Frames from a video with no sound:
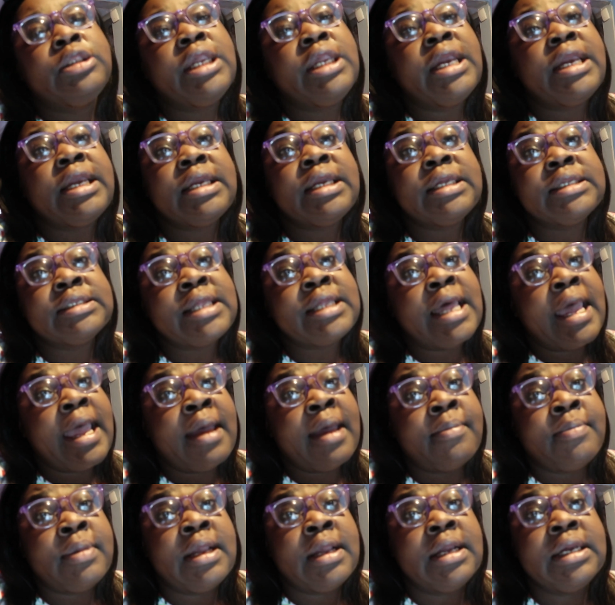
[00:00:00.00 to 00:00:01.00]
things that
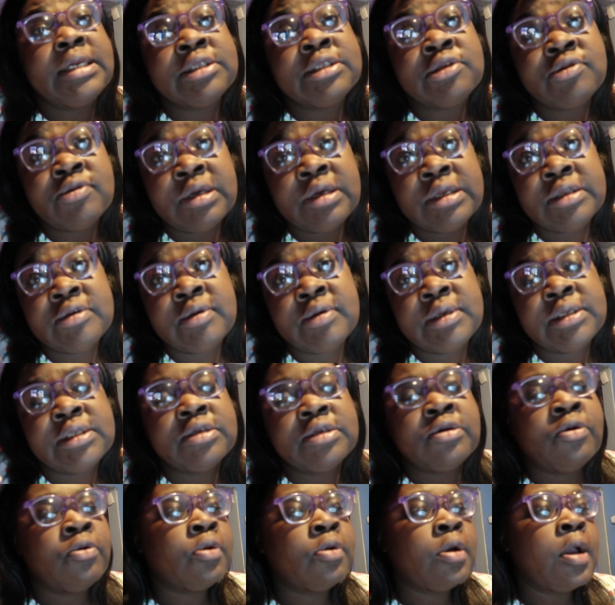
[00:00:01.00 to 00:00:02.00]
happened in
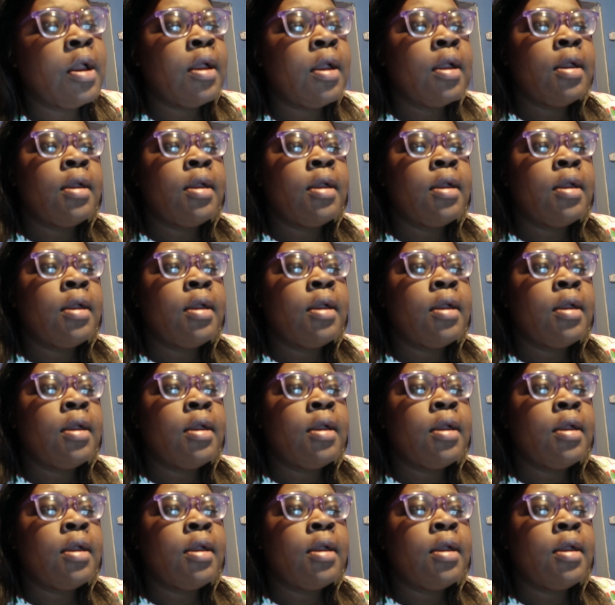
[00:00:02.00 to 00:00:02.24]
2022.